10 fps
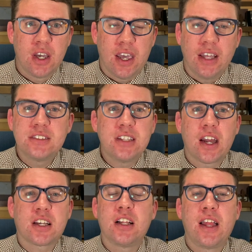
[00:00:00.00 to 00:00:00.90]
It's not
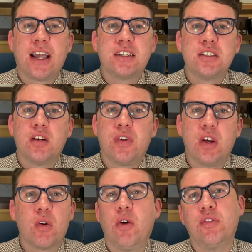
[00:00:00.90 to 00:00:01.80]
a collection of
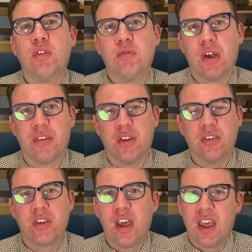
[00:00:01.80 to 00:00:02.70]
heroes and
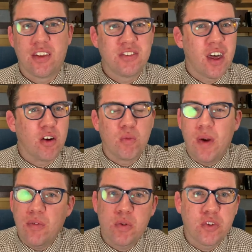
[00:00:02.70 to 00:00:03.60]
villains. It's not a
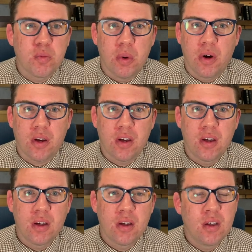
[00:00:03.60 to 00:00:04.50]
reference book.
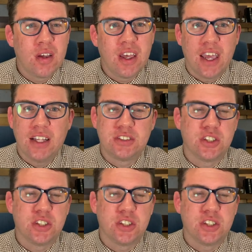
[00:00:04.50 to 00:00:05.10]
It's a